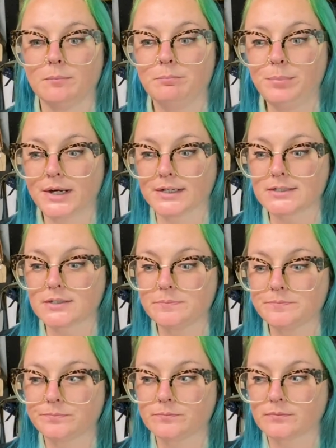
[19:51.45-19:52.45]
But
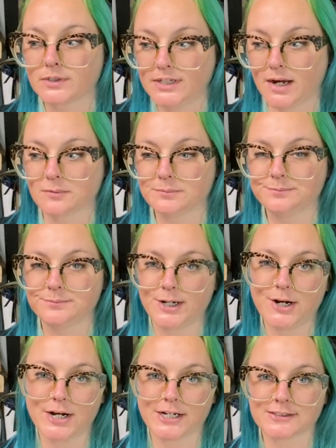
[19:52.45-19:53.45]
yeah.
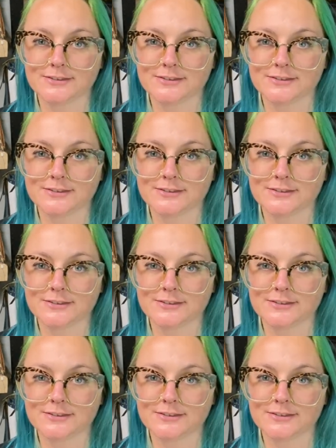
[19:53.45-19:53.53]
All right.